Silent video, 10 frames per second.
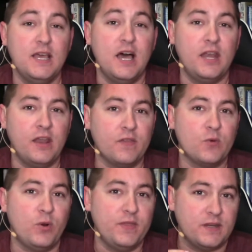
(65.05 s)
Another
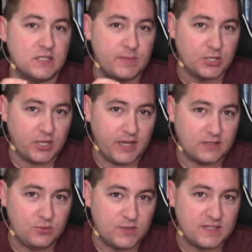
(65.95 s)
one that especially has to
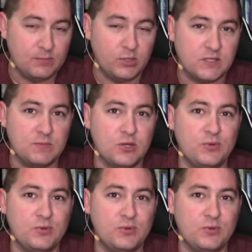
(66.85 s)
do with symbolism, though,